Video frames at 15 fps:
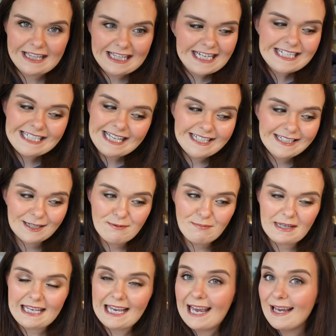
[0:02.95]
This is going to
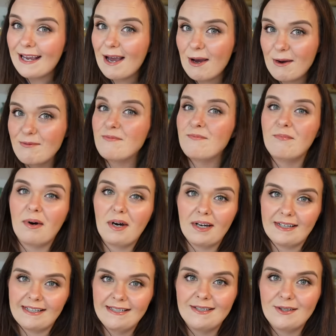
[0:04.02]
be a home
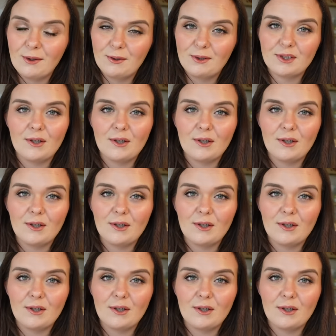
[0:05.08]
bargain haul